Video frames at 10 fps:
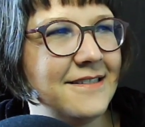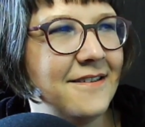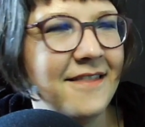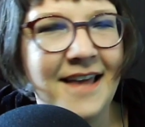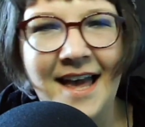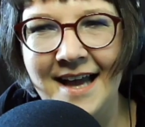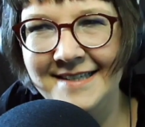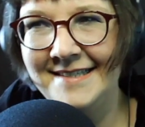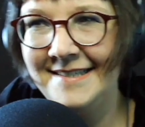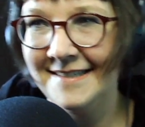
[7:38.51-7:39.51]
So
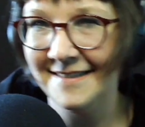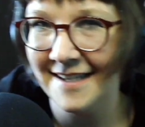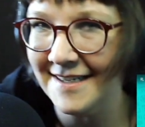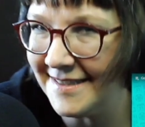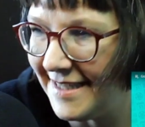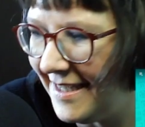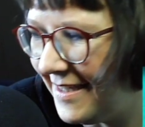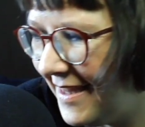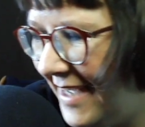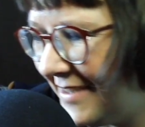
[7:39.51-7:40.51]
that that is the
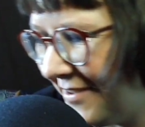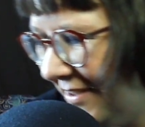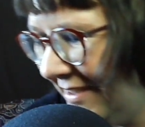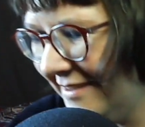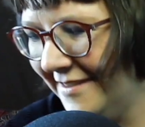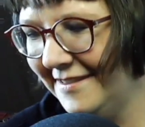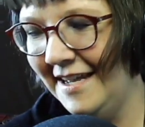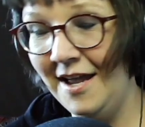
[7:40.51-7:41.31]
end of that trailer.